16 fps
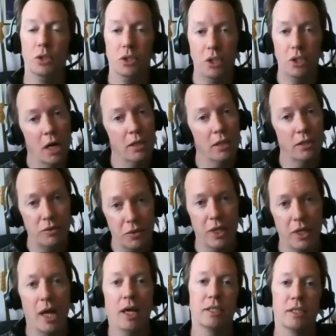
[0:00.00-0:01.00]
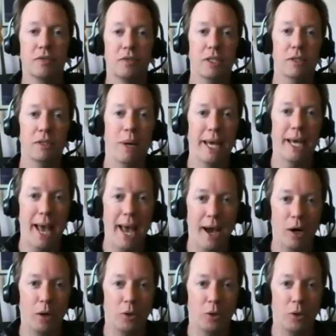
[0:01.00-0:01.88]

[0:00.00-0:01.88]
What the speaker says: to judge philosophy by